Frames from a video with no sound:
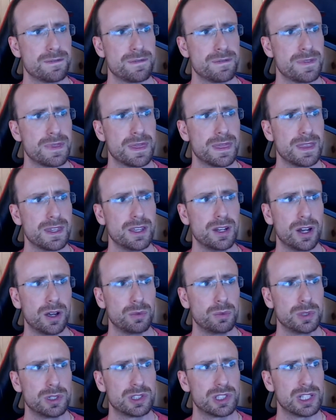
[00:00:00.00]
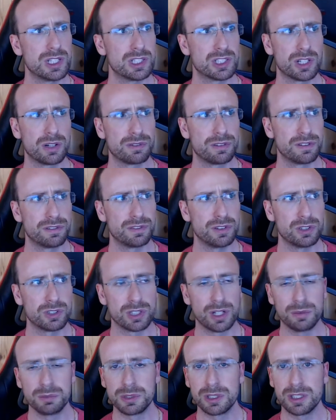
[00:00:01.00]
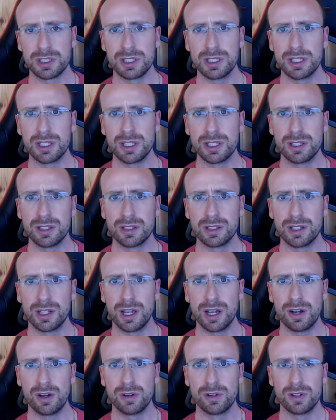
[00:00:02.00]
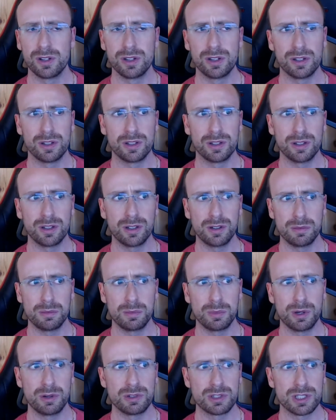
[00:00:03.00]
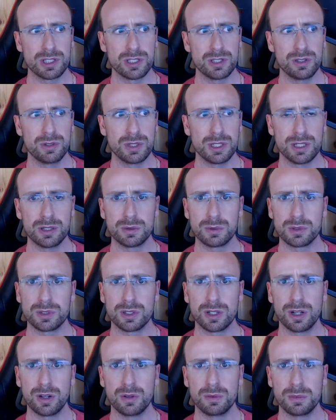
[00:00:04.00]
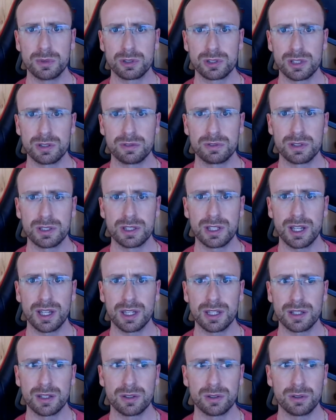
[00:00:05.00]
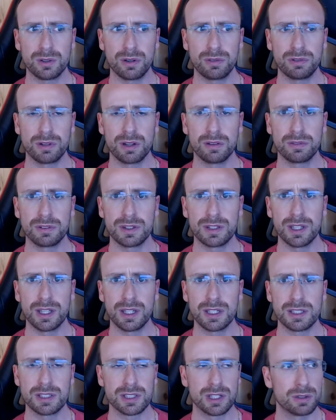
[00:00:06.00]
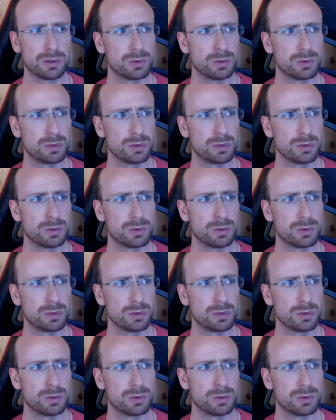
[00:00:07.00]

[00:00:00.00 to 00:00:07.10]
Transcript: we see each other a few times a year now, whereas at uni it was like almost every day or every other day. So,